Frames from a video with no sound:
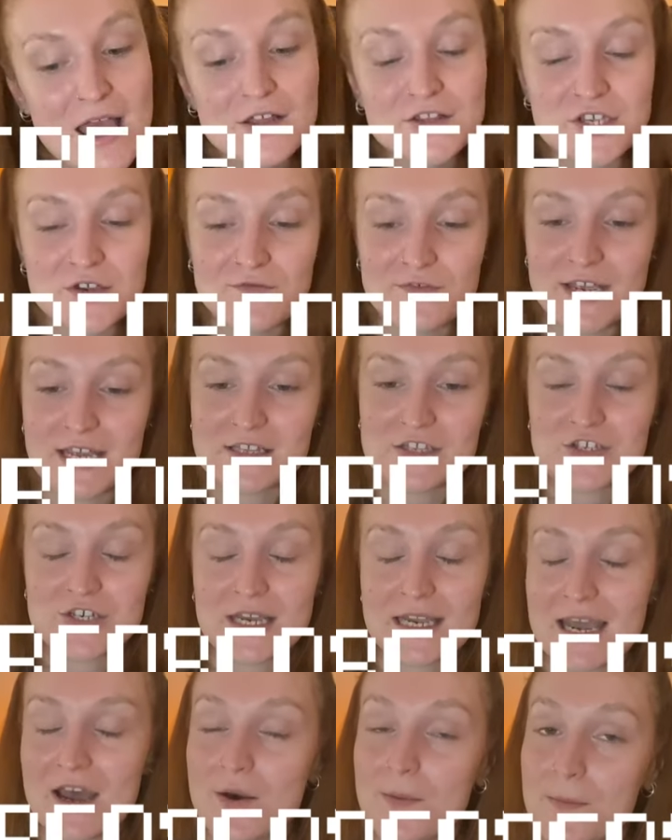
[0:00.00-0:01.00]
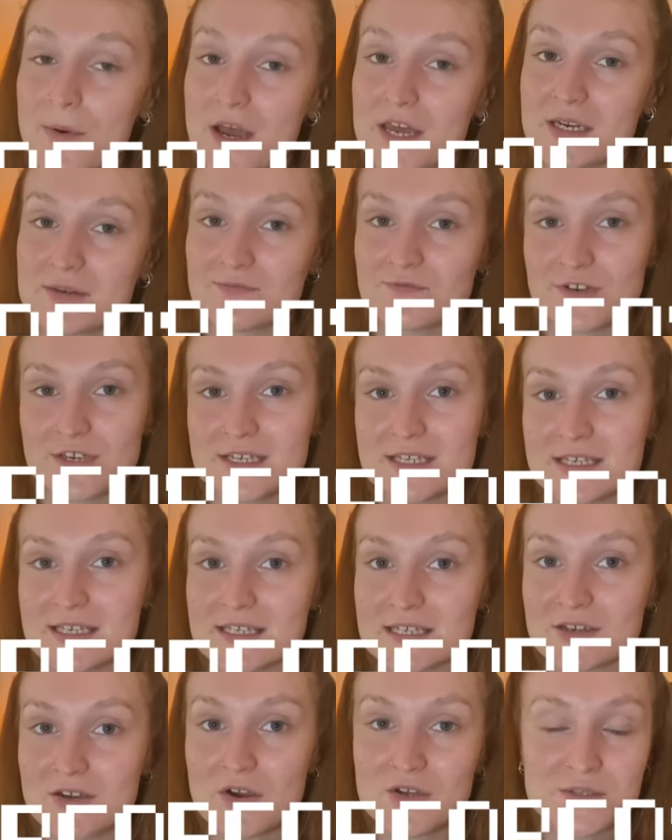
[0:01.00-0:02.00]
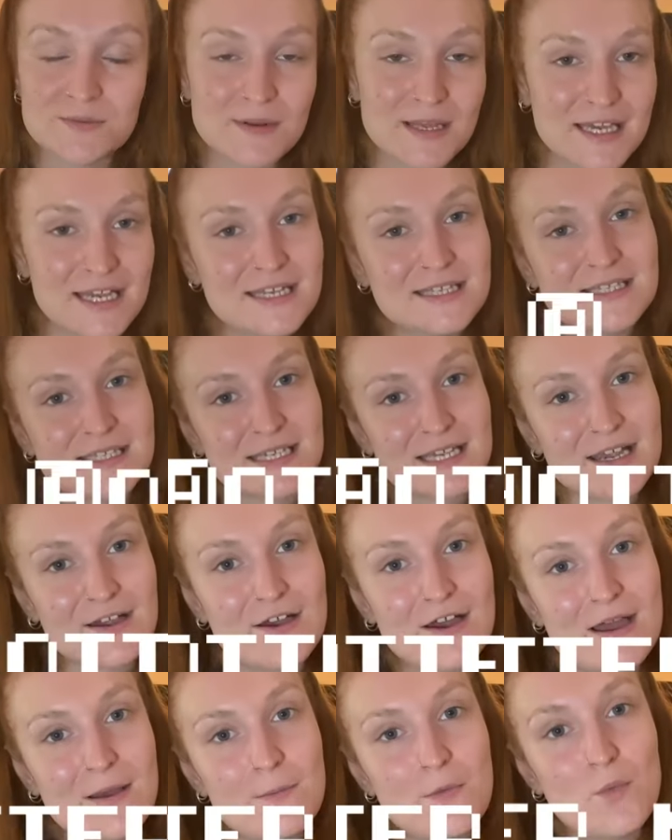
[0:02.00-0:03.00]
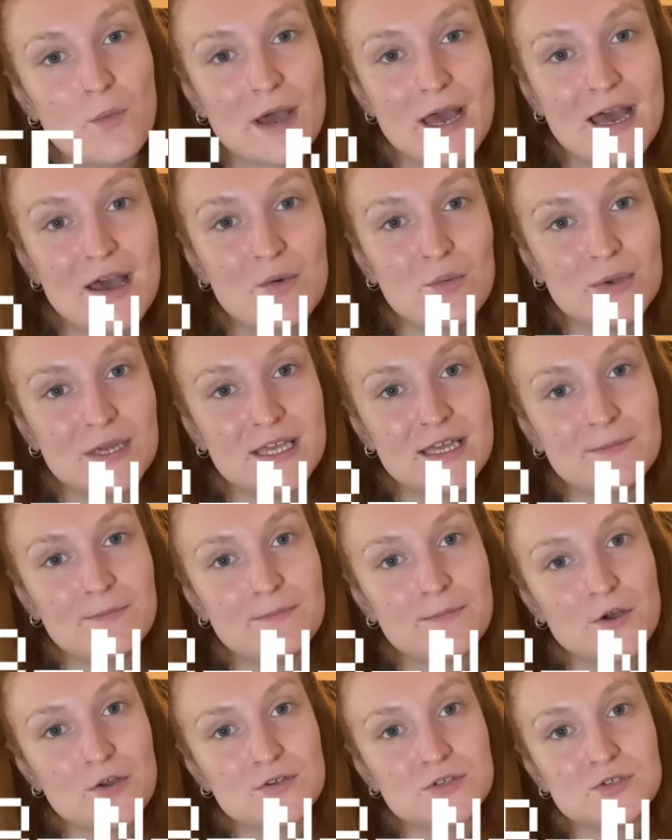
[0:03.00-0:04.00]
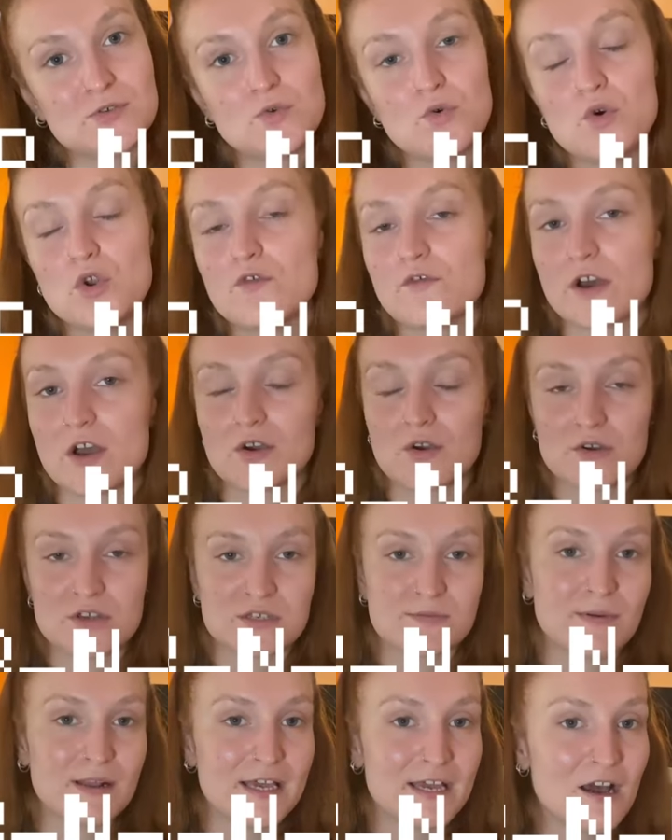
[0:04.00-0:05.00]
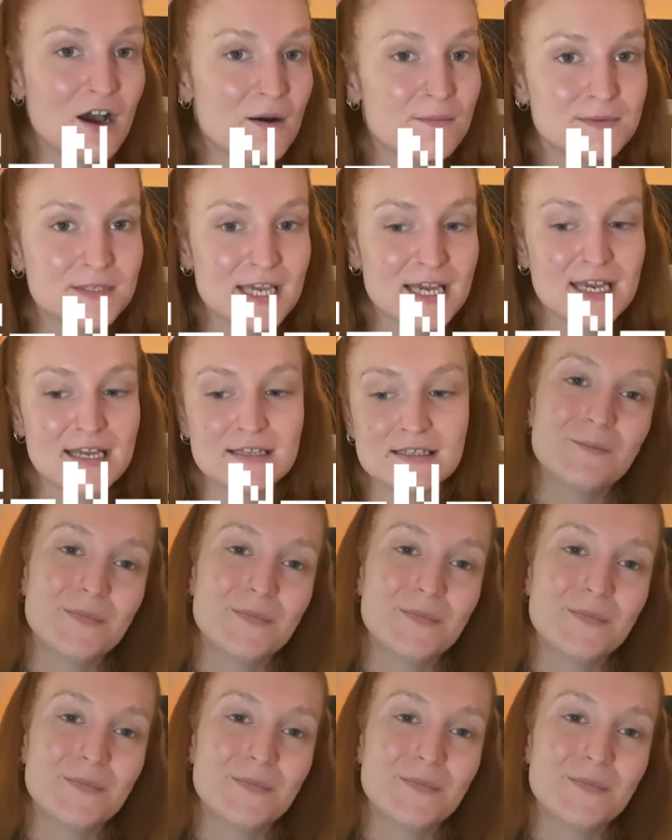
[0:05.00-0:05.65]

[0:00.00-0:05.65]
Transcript: Don't forget to check out mine and Reese's cosplay Instagram, where we post all of our cosplay updates. updates.